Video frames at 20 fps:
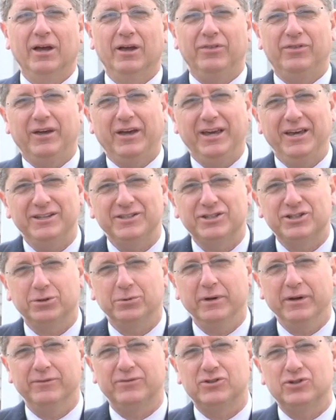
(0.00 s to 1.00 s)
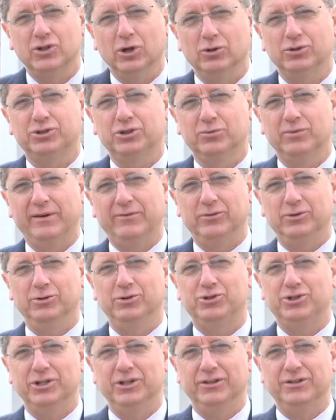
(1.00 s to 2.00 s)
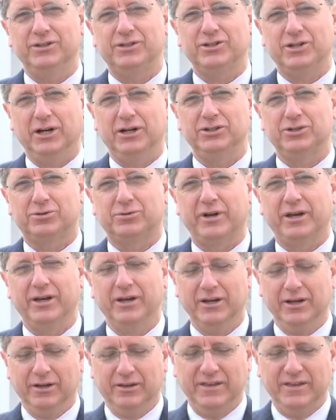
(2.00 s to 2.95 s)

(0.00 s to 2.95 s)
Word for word: The history of social revolution in this country, the